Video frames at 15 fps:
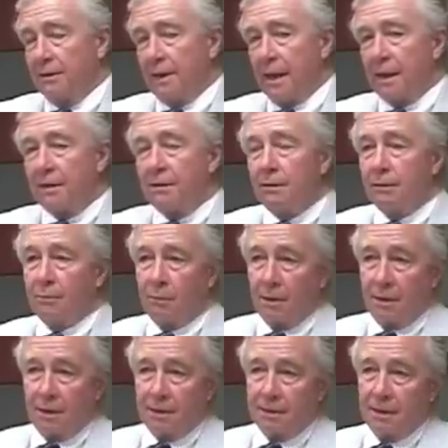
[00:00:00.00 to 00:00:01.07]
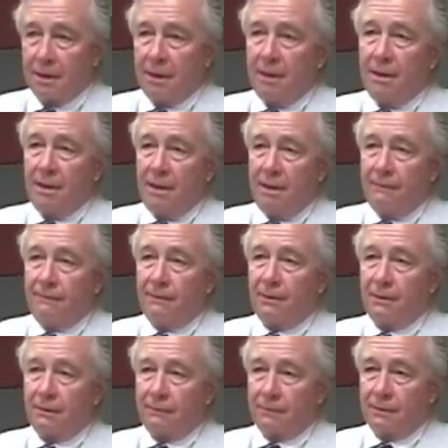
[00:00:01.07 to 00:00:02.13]
his attitude was he
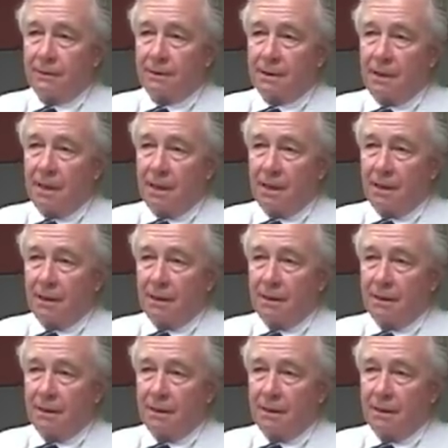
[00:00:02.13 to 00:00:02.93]
fought for his client,